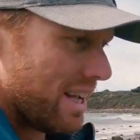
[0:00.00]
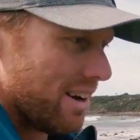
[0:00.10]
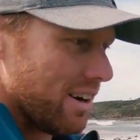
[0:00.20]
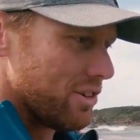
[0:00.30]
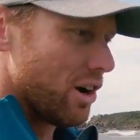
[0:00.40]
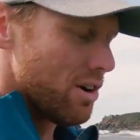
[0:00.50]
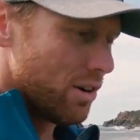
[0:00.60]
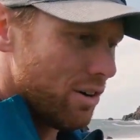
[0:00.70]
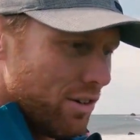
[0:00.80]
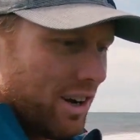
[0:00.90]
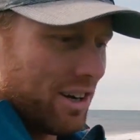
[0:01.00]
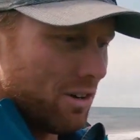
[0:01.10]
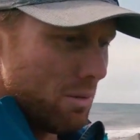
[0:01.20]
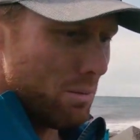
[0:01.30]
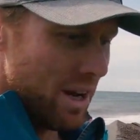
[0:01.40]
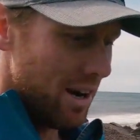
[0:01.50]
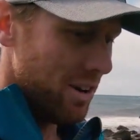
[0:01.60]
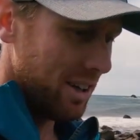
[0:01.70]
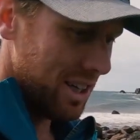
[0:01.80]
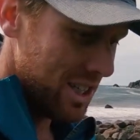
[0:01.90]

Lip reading: it there and I drove off, and I can remember hearing